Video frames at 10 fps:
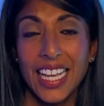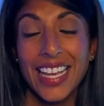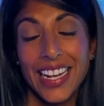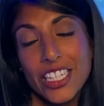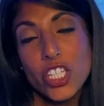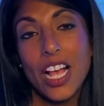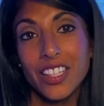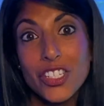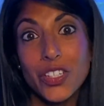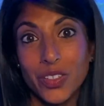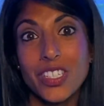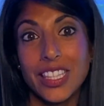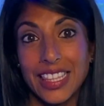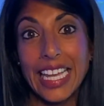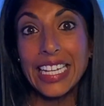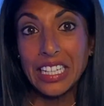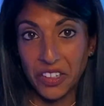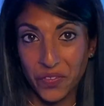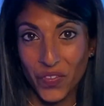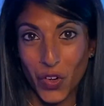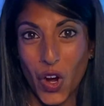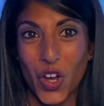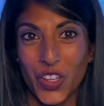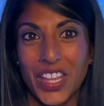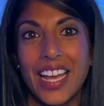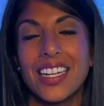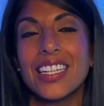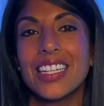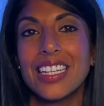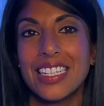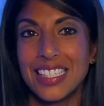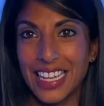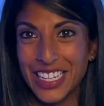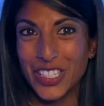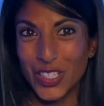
And I challenge you to thank him for all that he is yet to